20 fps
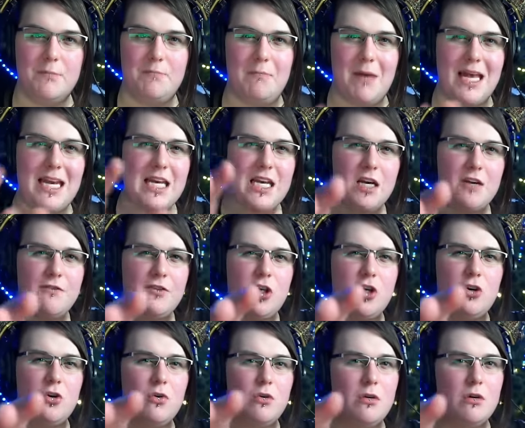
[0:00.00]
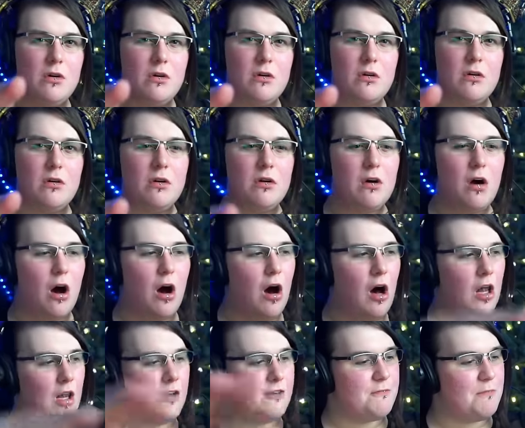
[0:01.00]
Many of you,
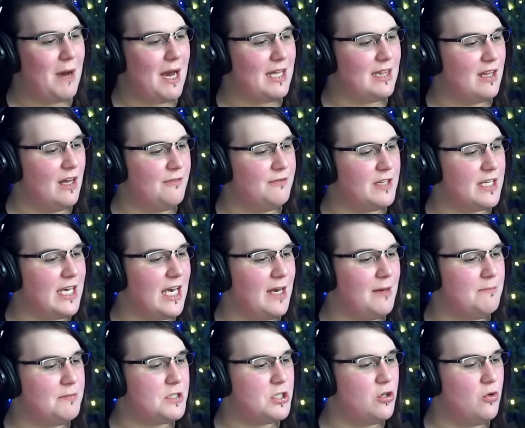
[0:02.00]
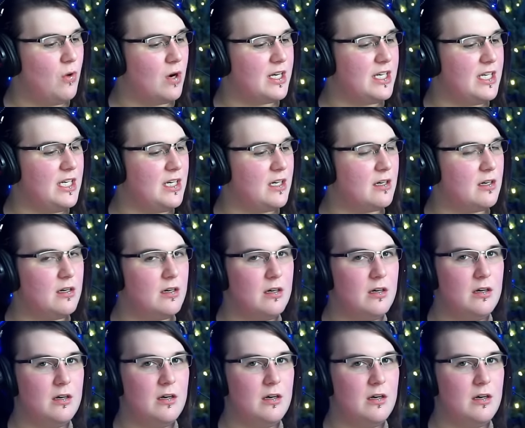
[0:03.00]
all of my lovely imps who are here,